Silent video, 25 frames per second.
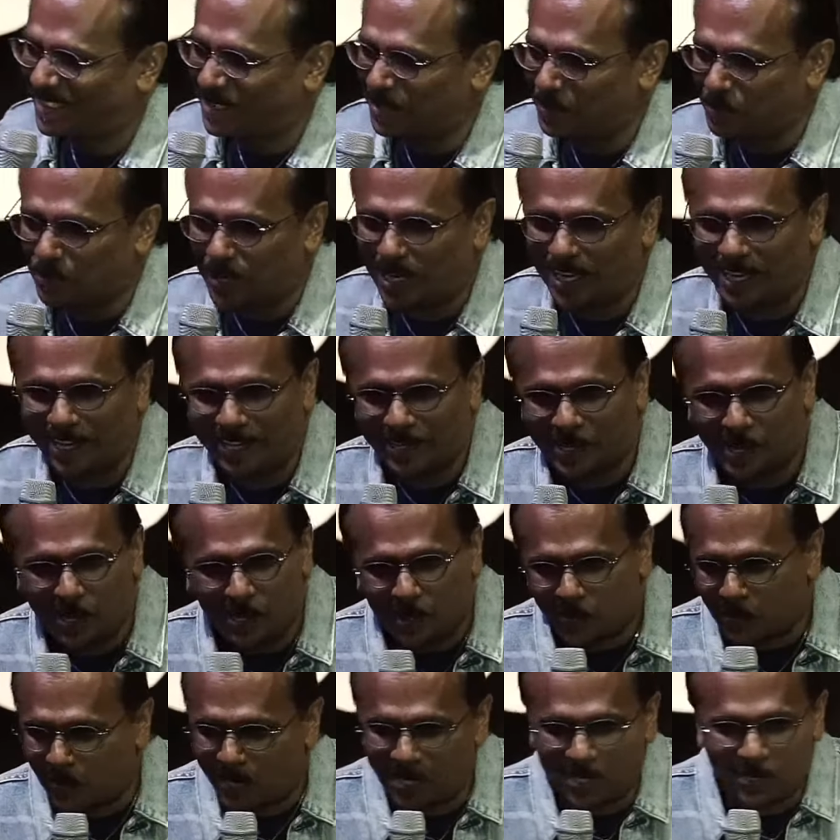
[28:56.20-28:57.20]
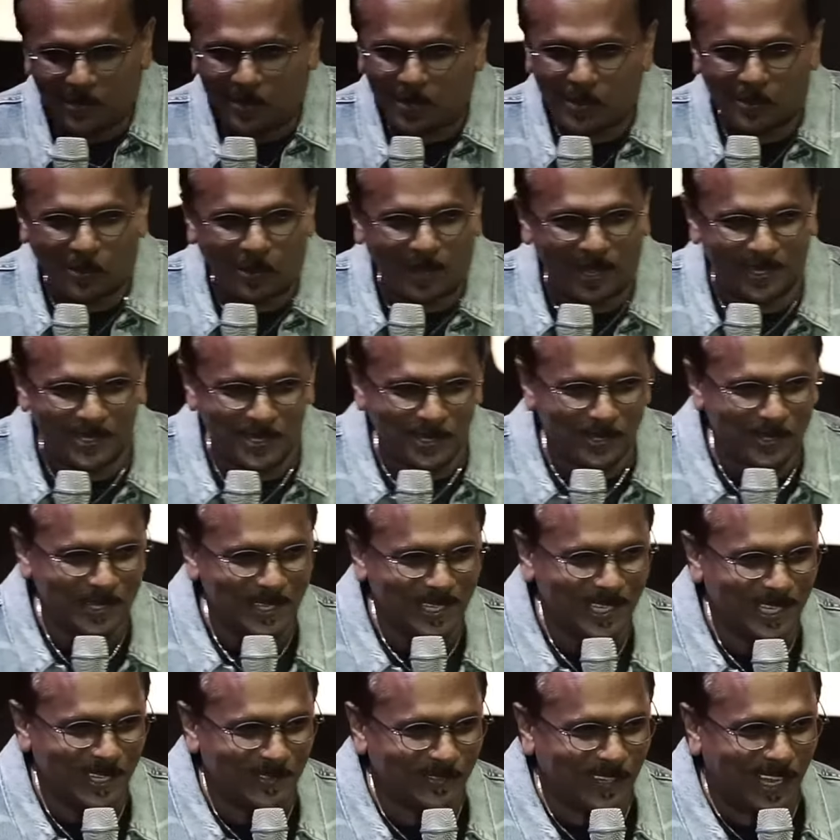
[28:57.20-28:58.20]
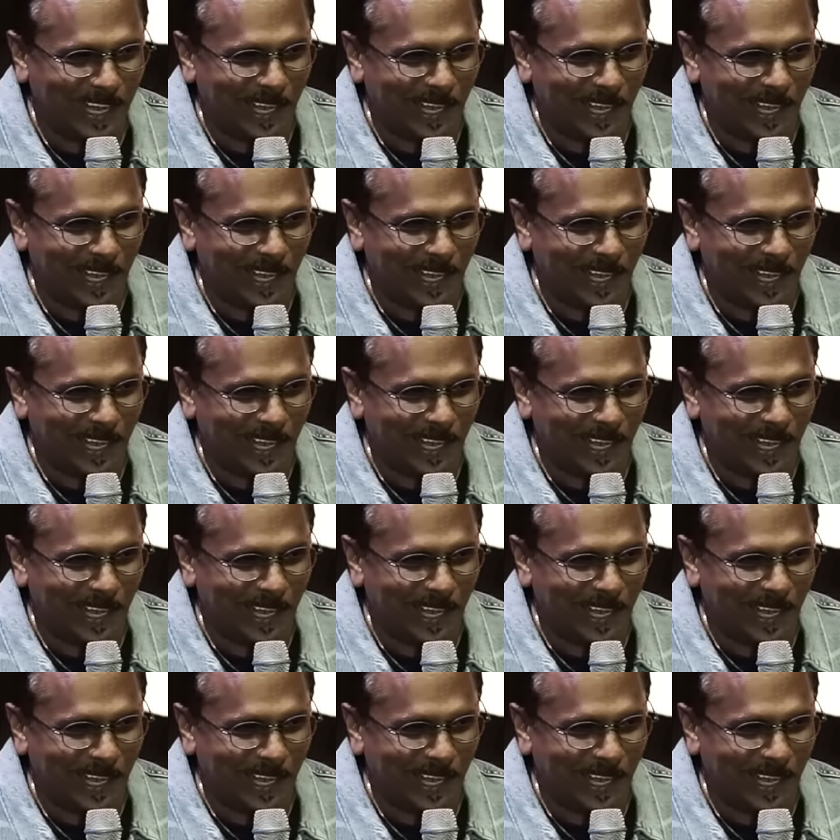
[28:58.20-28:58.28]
Why do we want you to give